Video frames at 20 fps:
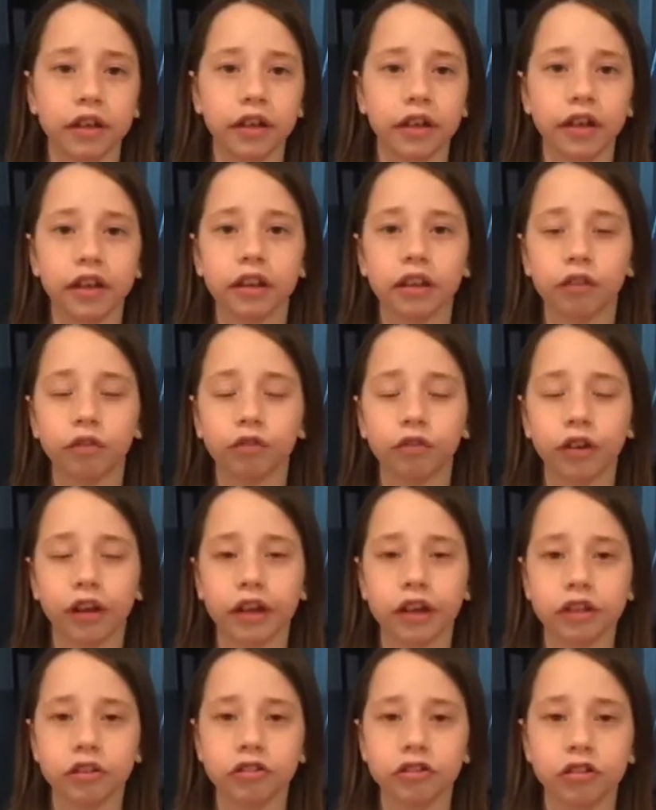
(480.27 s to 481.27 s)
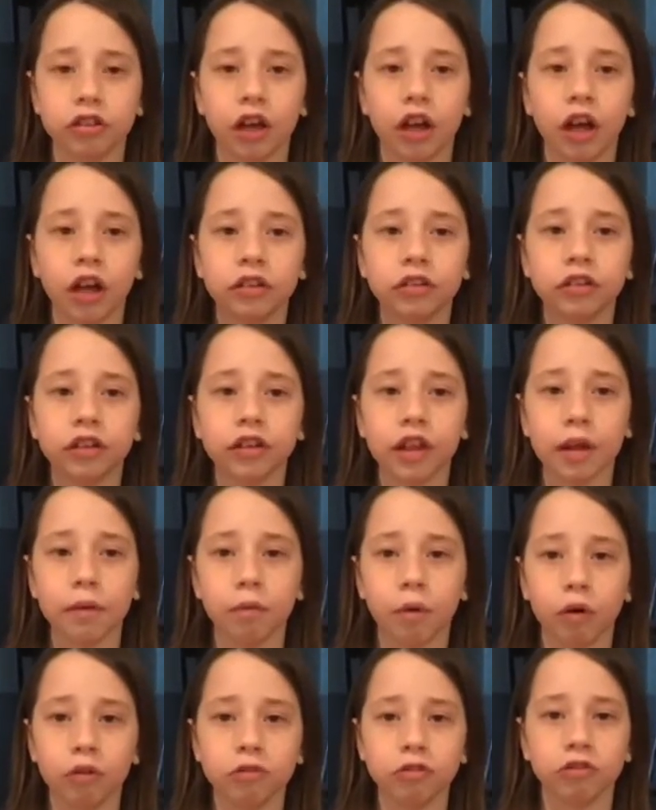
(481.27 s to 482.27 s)
in the fridge so they
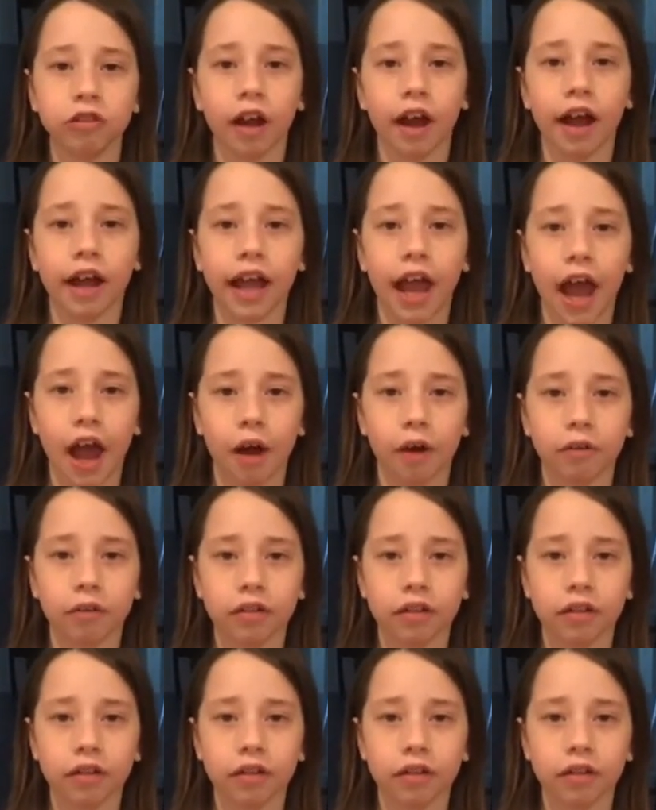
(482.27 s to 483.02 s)
won't dry out.